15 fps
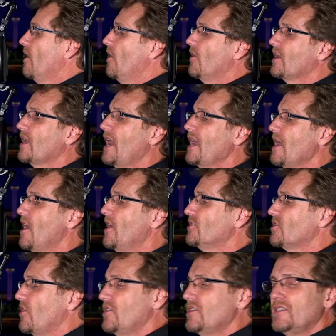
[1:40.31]
Okay, and
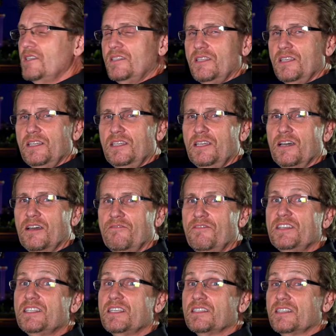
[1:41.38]
so this is the uh,
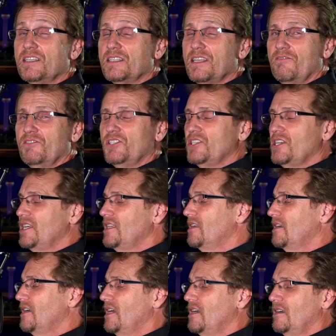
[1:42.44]
V67G,
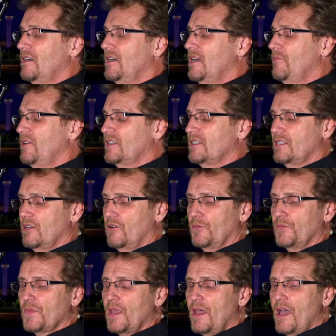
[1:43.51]
the uh,
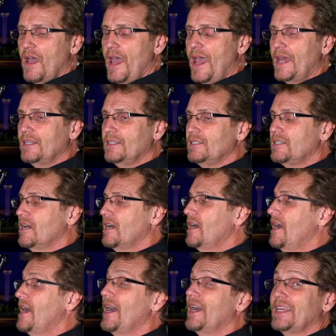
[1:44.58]
MXL. And
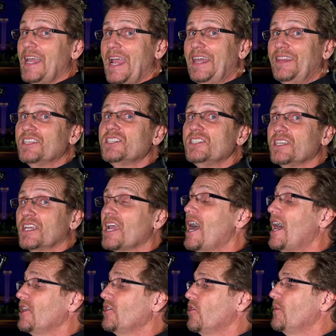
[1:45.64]
uh, again, this is a
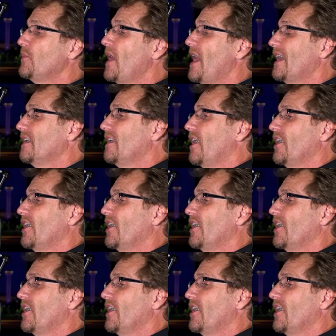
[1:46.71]
cardioid pattern.